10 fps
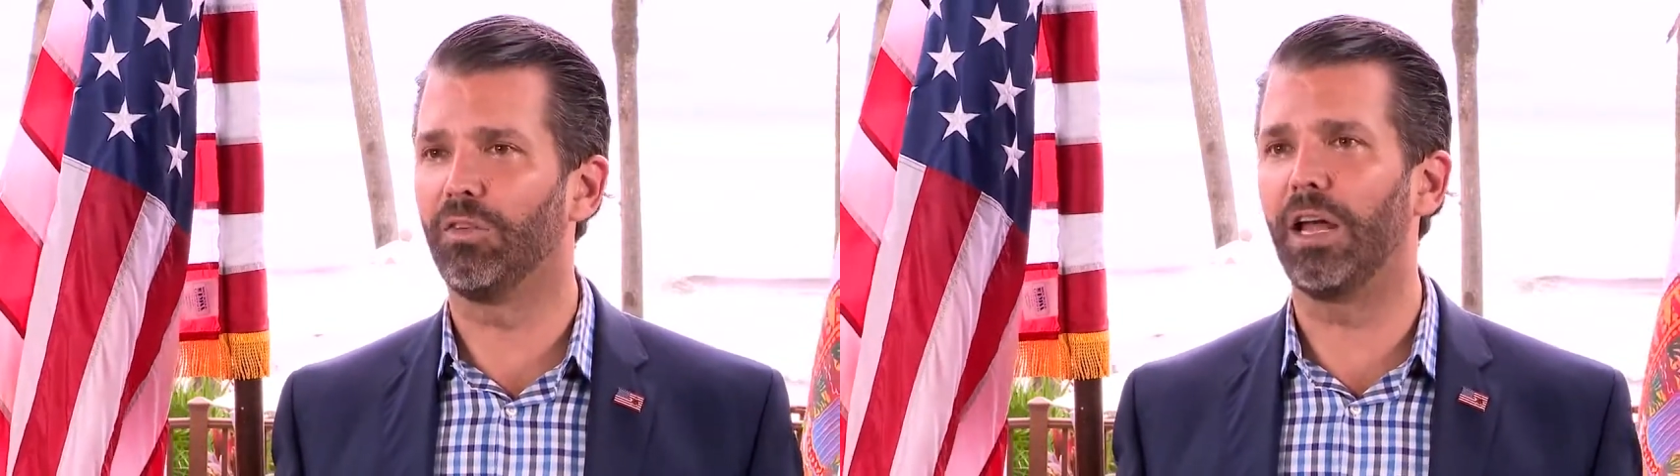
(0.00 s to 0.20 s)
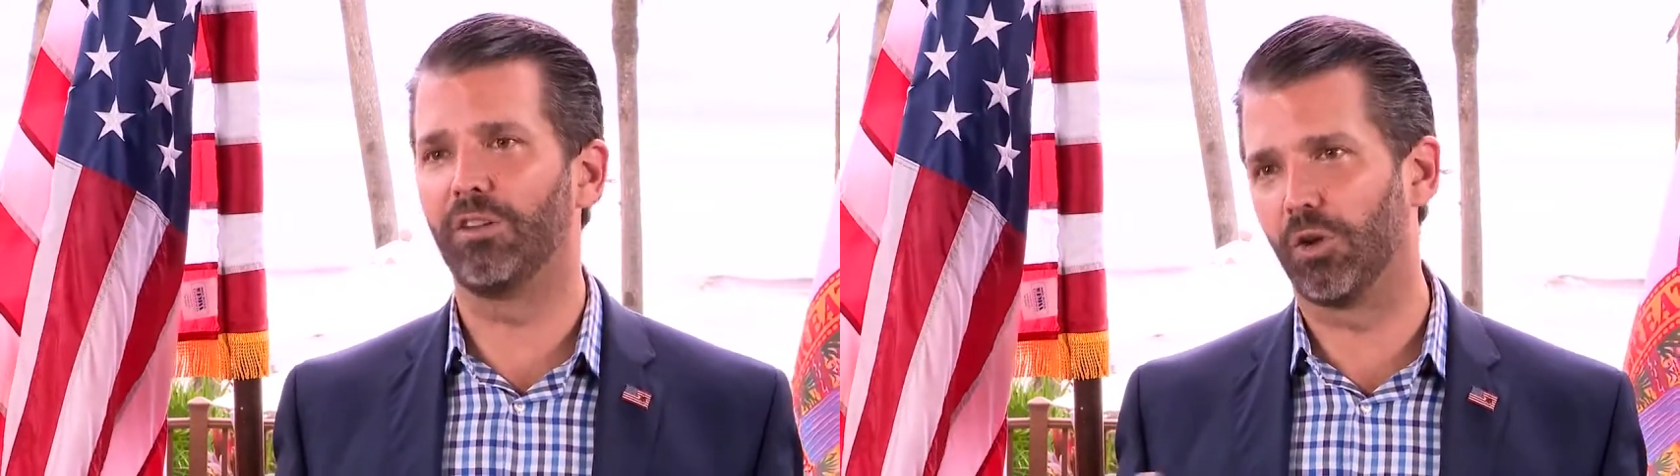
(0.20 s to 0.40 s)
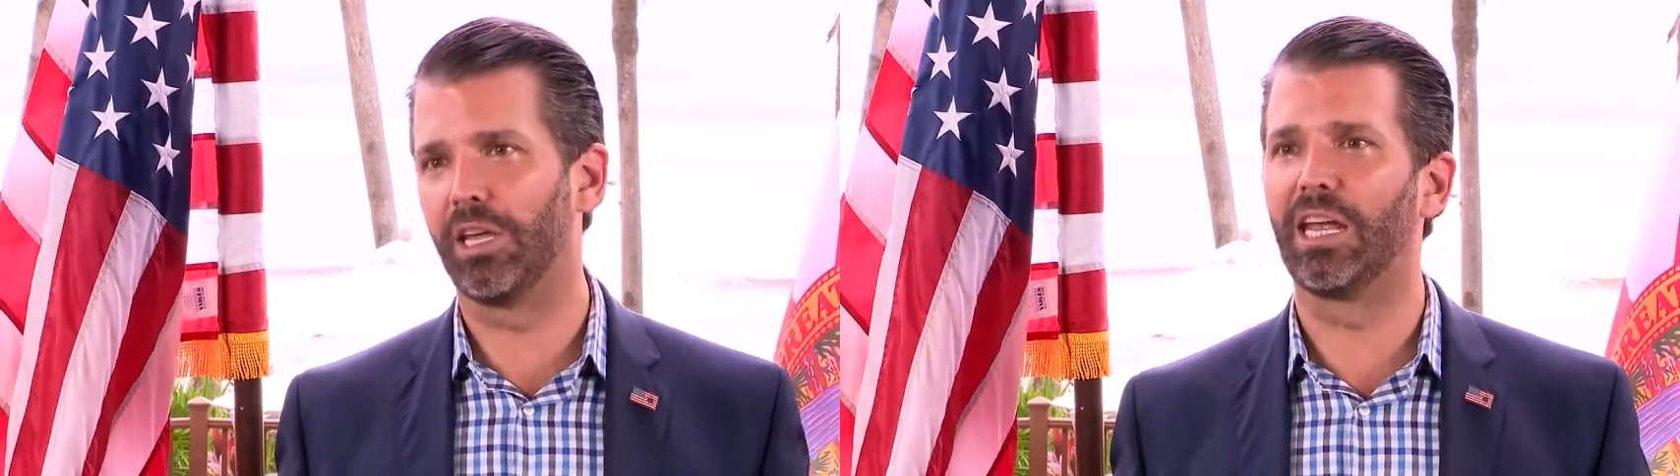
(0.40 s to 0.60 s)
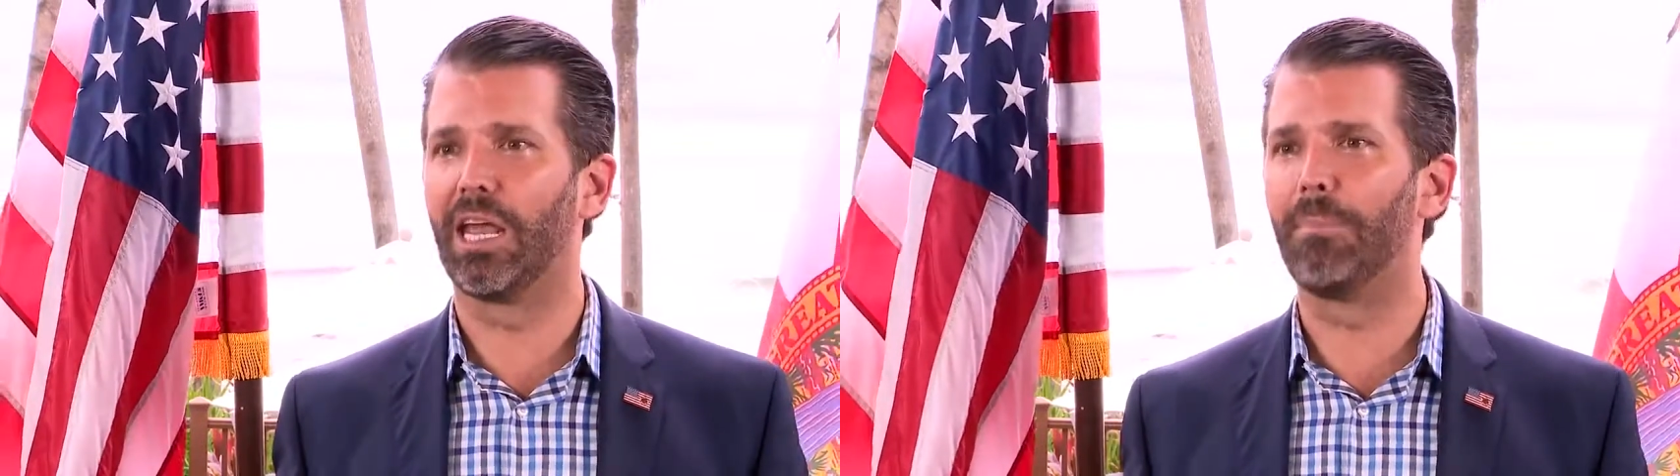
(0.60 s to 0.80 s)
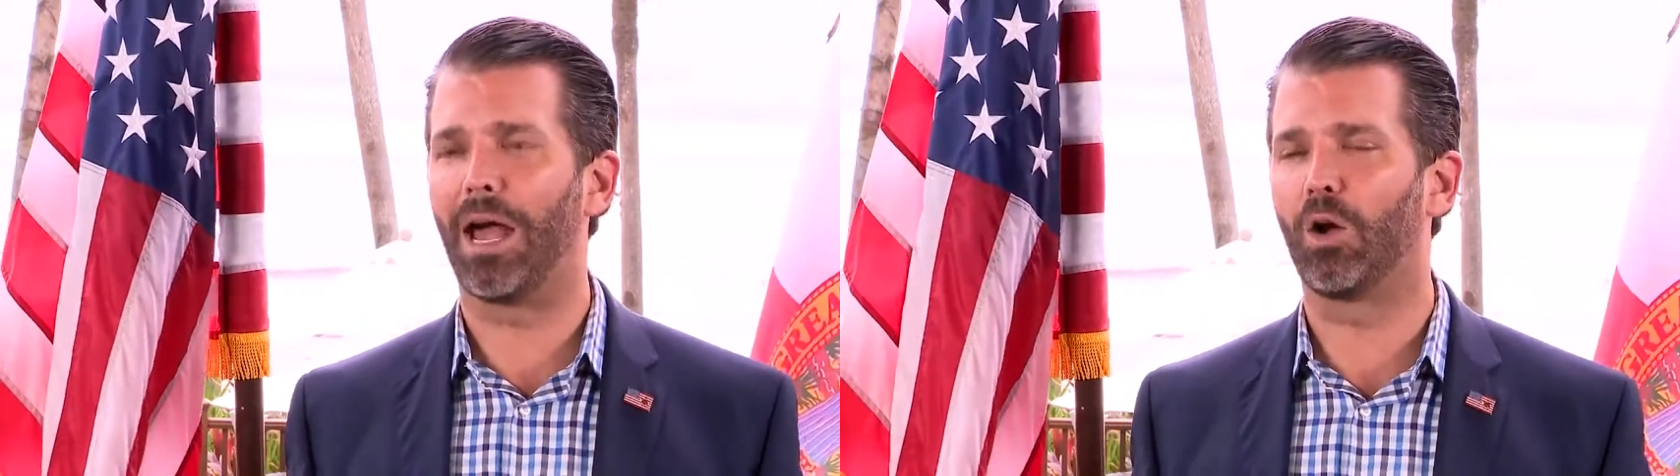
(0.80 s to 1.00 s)
and so they can
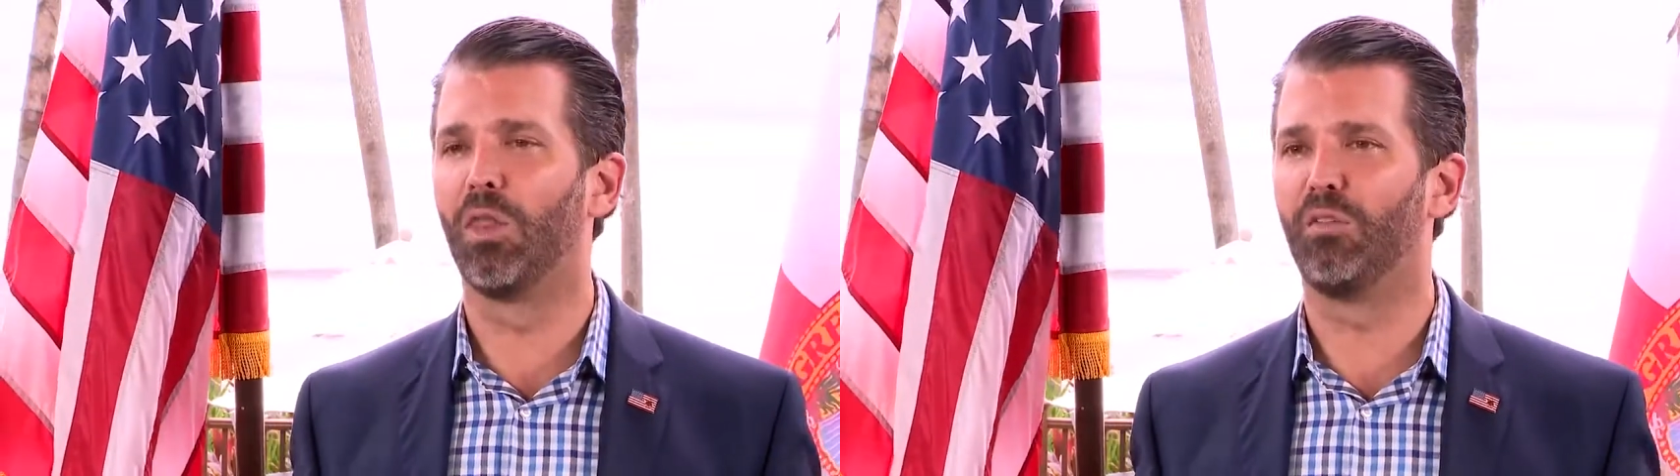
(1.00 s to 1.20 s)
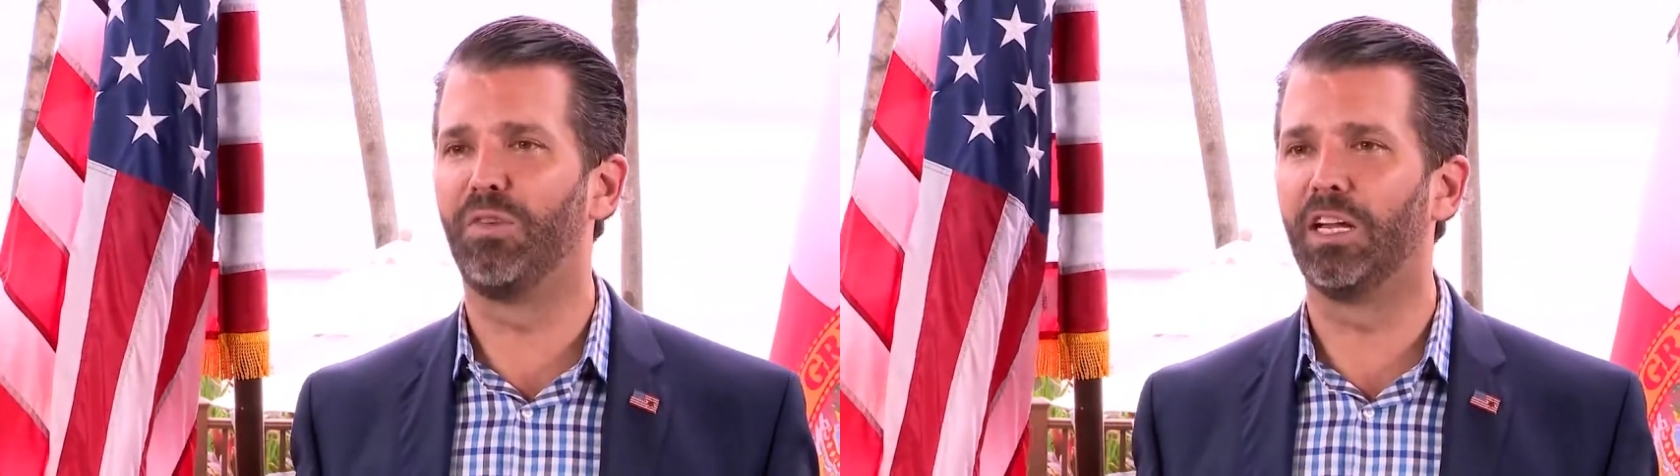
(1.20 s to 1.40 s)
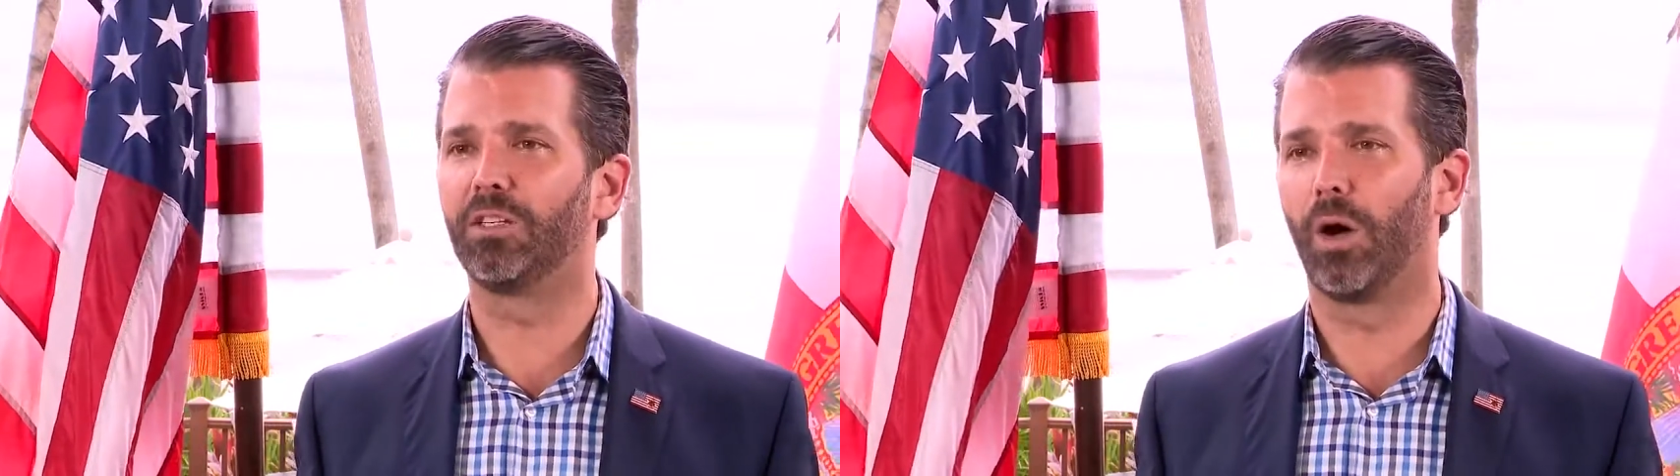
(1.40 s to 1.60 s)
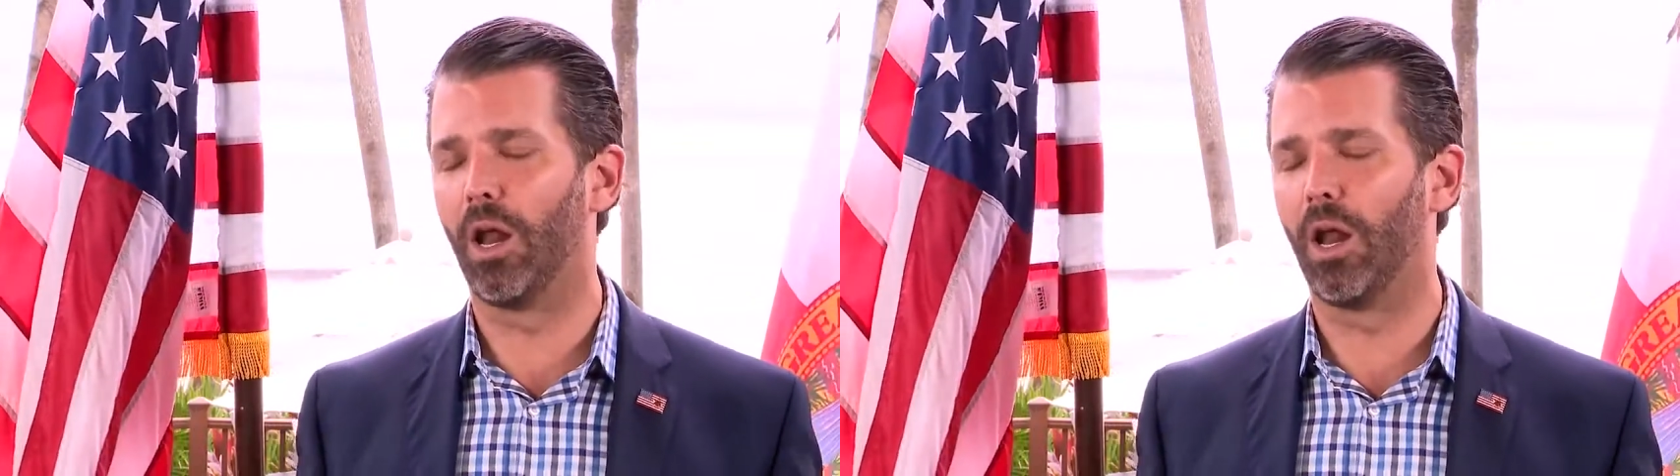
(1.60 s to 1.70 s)
get back on their feet.